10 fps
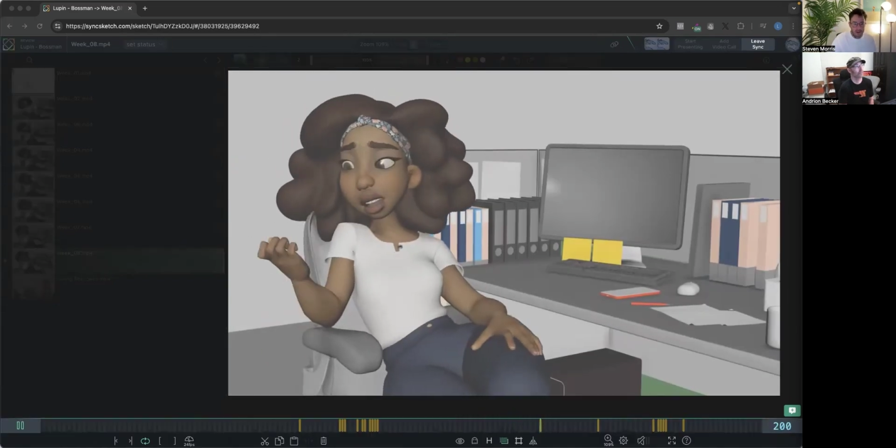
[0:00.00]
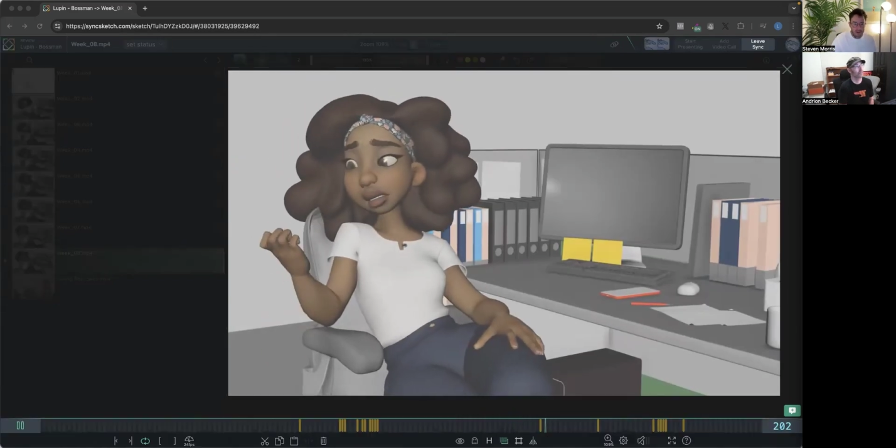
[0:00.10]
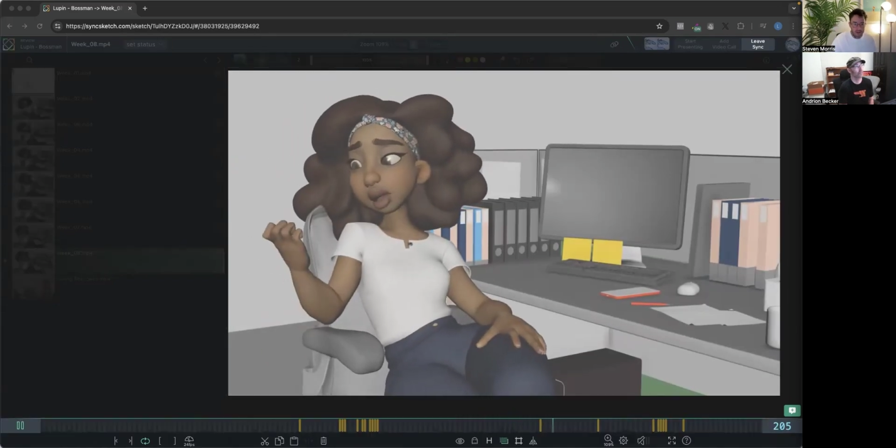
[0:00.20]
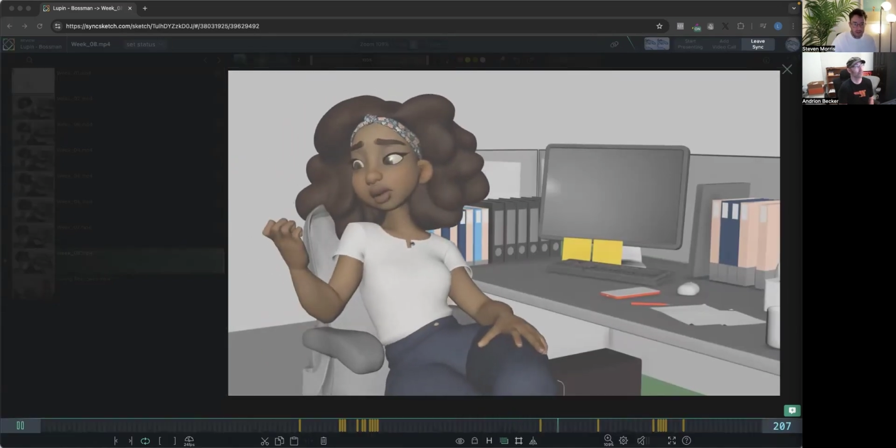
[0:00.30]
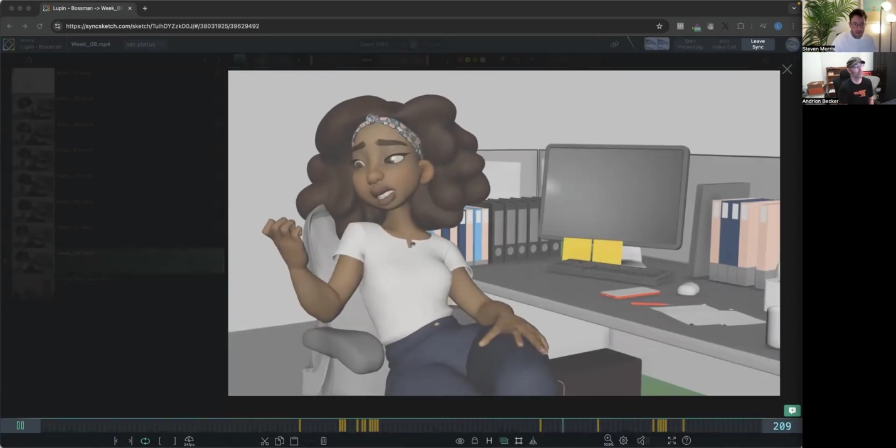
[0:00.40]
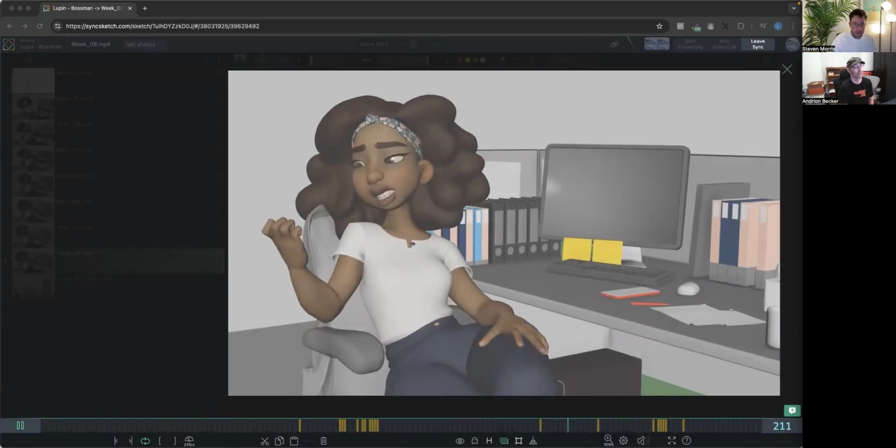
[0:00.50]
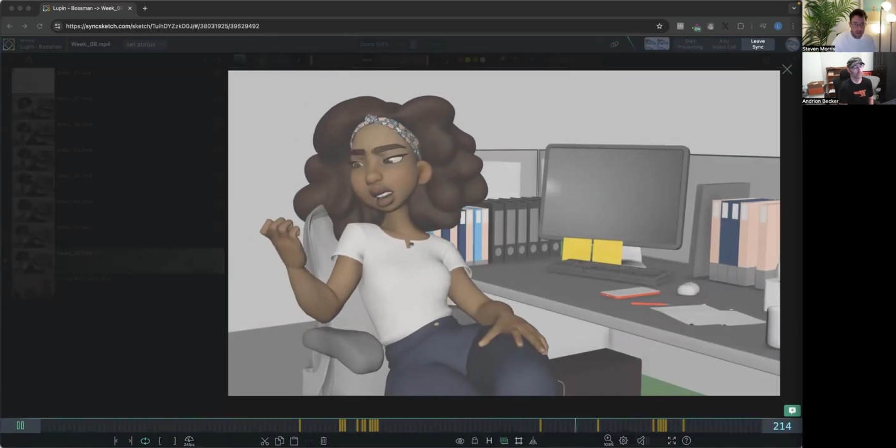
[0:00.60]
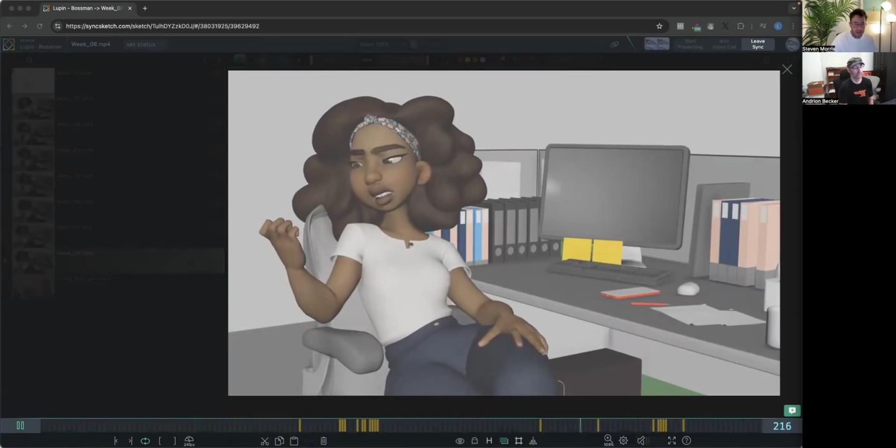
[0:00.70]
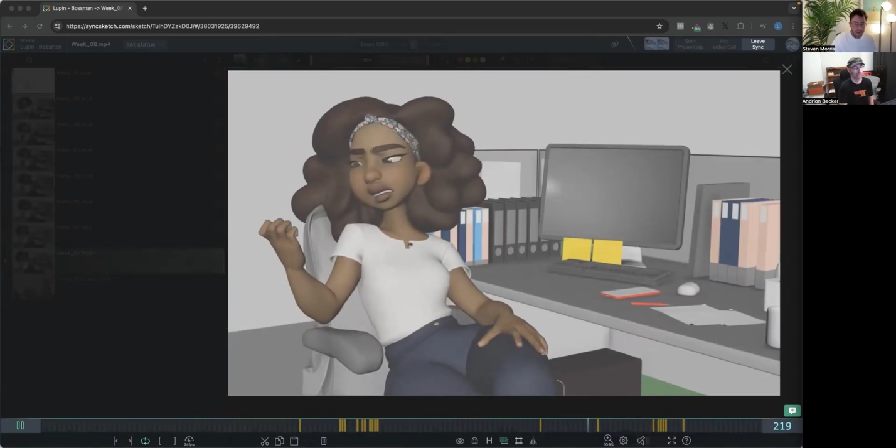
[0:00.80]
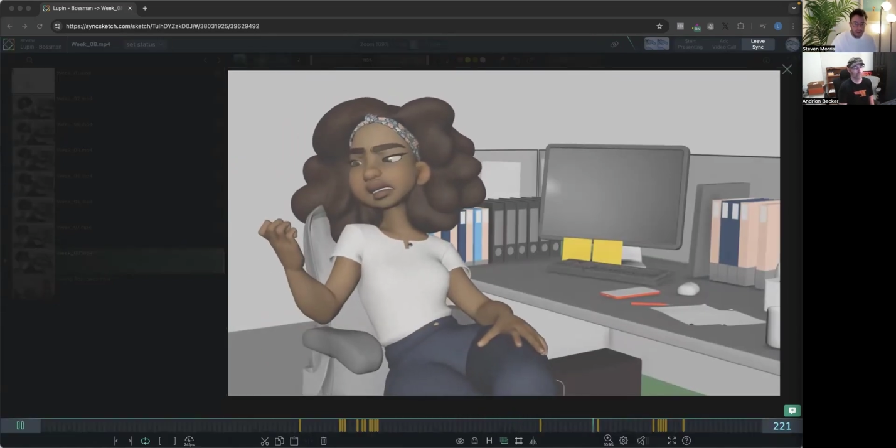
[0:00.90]
And so if you say
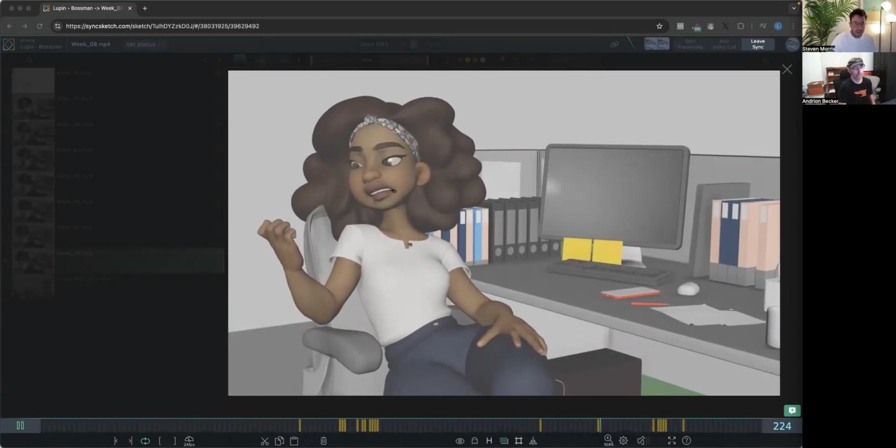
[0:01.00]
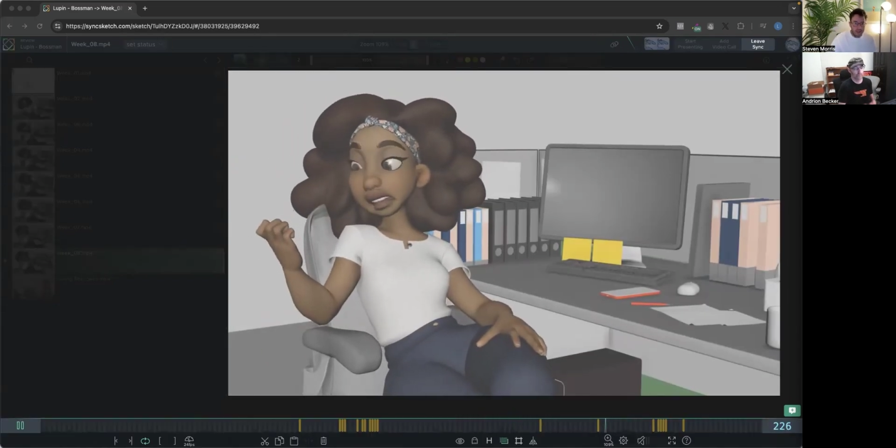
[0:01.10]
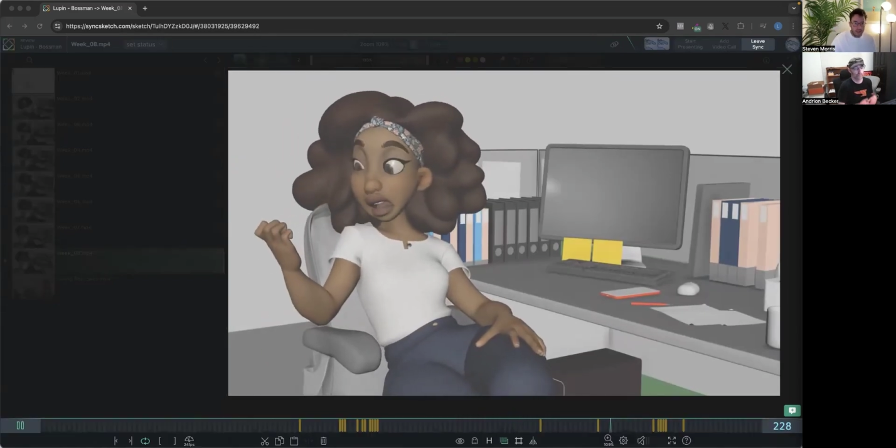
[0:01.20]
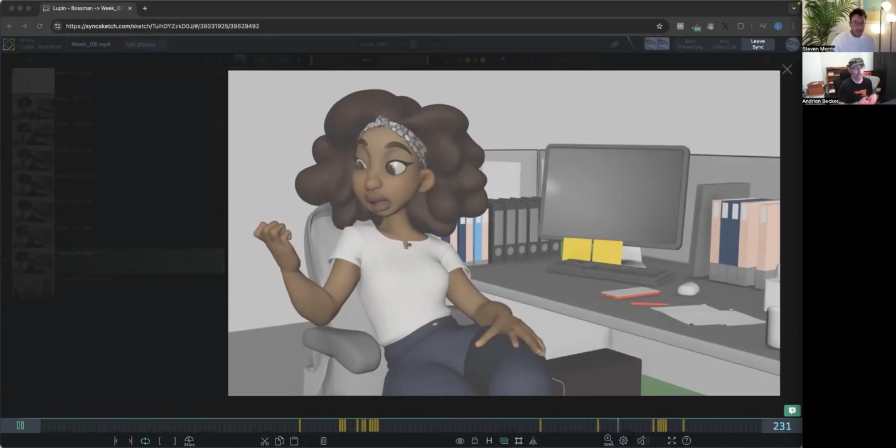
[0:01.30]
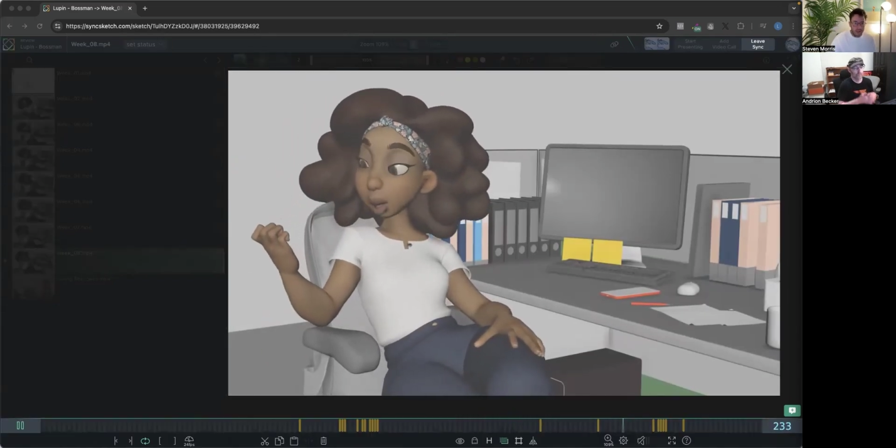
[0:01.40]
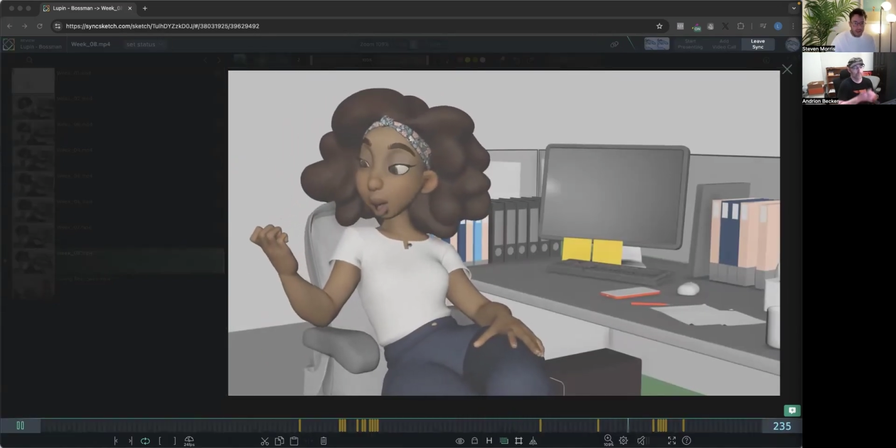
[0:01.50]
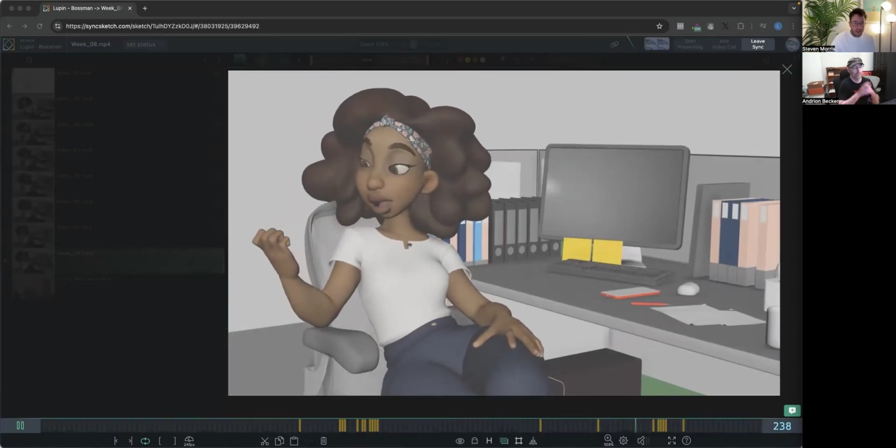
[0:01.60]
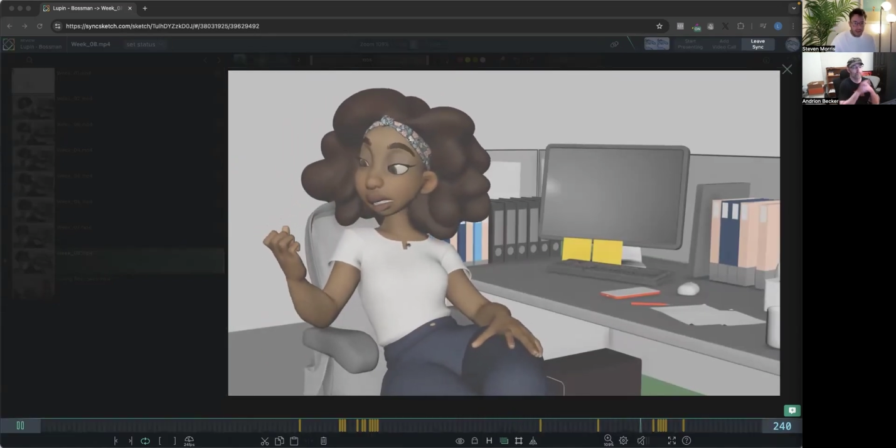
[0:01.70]
that I can't go,